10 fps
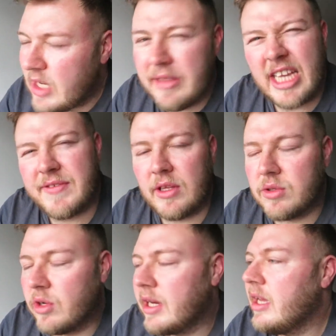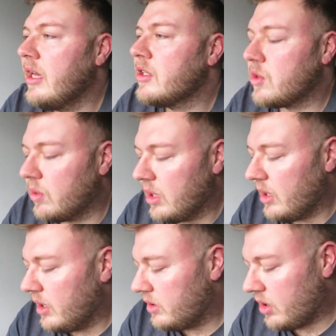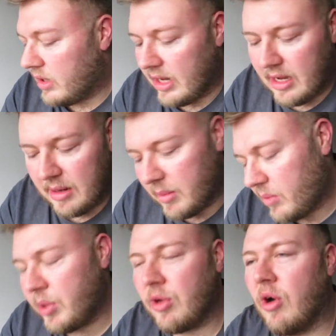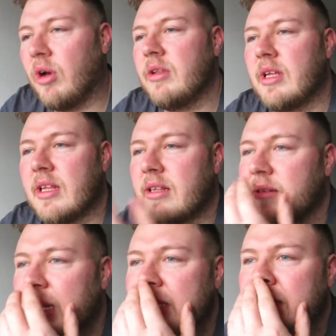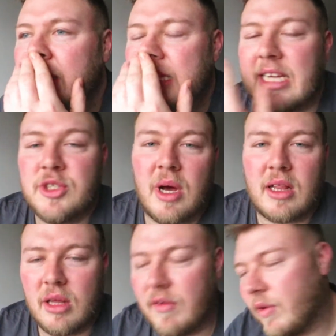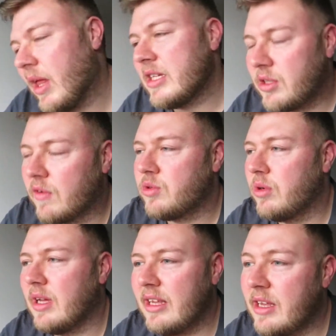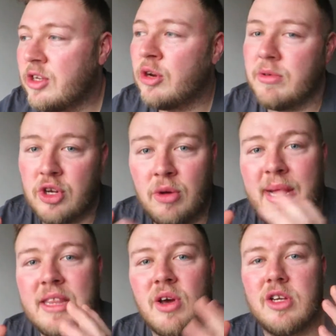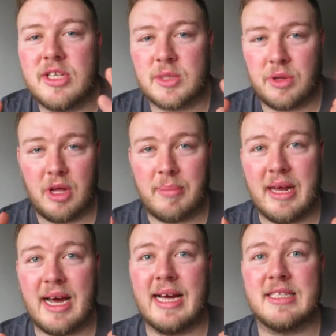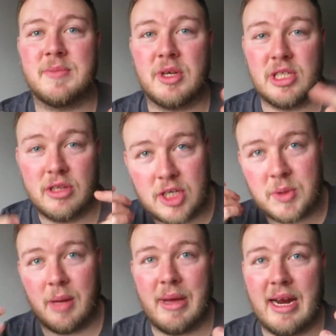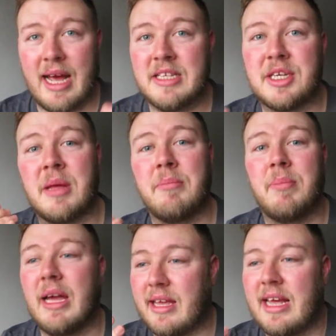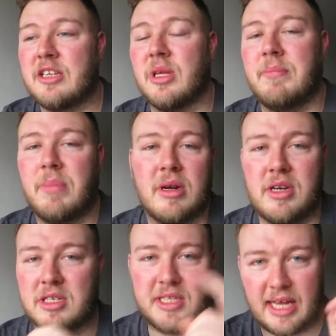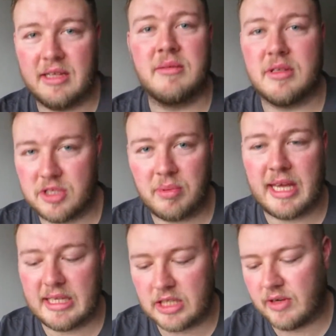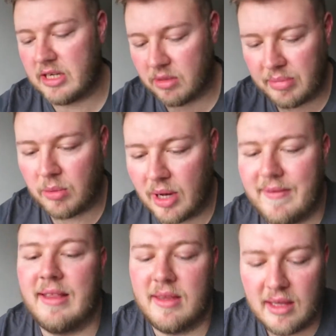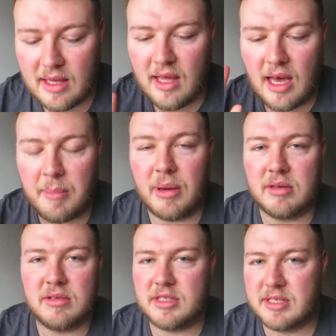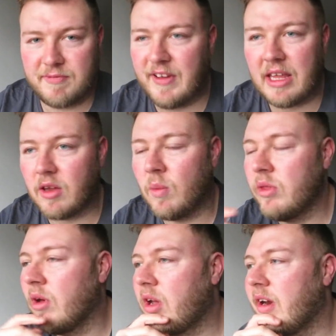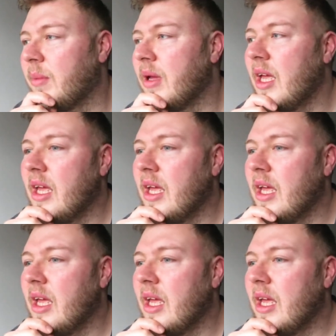Next video, sorry. So done that, and I put it on, and Mitty said, "Shot a glove, all that stuff." So you're not meant to touch this with your bare hands, because you touch it with your bare hands, it can actually burn your skin in some cases, right? Some people have had a burnt finger and whatnot crap.